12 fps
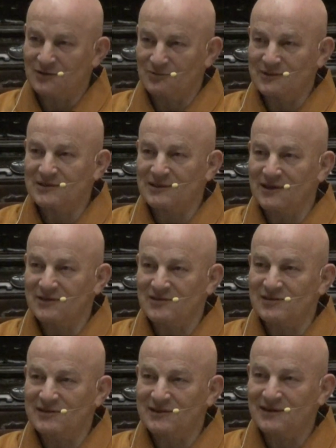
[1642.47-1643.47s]
which can
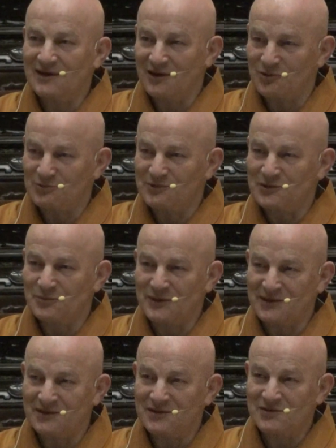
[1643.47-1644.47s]
see how we
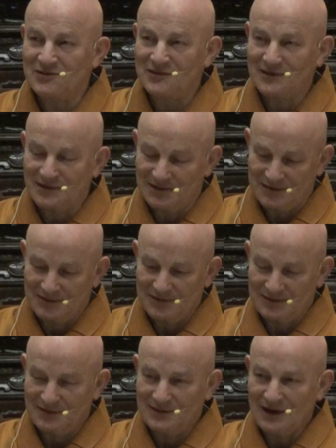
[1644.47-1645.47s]
beings
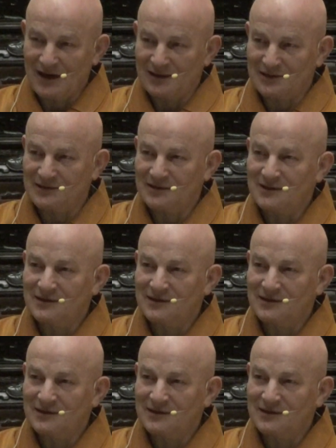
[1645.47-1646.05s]
are